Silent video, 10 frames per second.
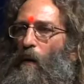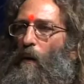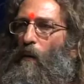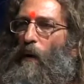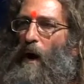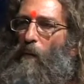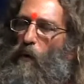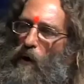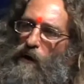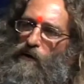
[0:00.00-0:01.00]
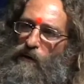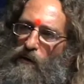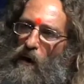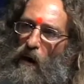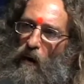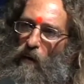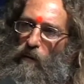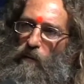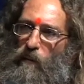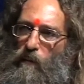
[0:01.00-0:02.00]
What I wanted to know
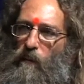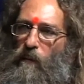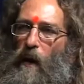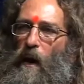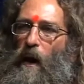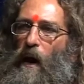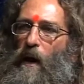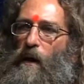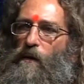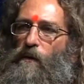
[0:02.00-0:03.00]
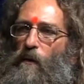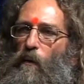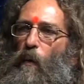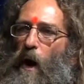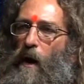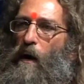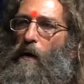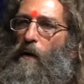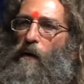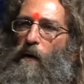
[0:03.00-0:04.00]
is
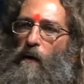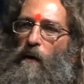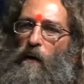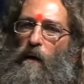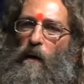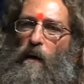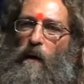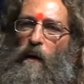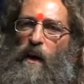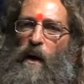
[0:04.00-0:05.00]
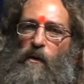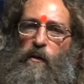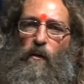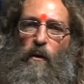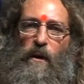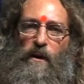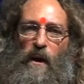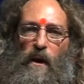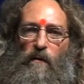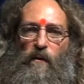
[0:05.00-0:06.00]
where the
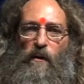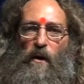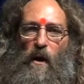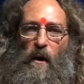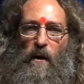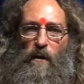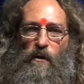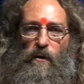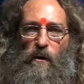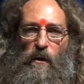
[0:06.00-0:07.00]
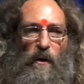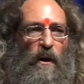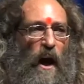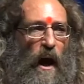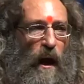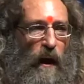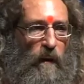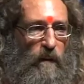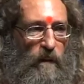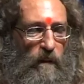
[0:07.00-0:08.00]
authority for knowledge lay.
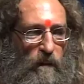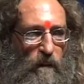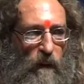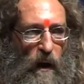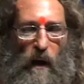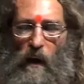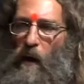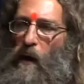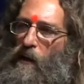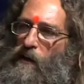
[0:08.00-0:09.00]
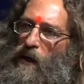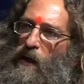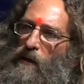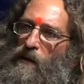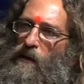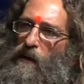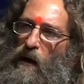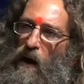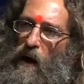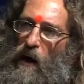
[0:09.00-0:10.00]
Did it
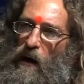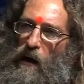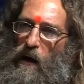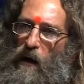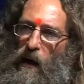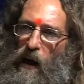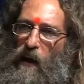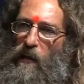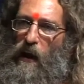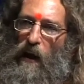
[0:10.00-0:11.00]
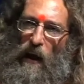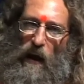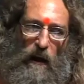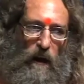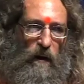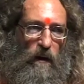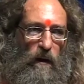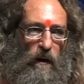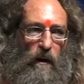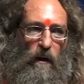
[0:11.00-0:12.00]
lie in the ink
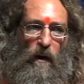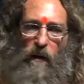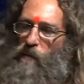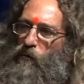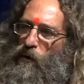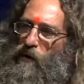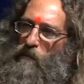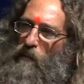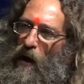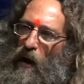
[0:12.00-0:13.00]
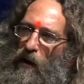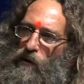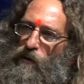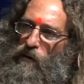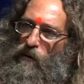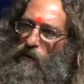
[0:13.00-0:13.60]
on the printed page,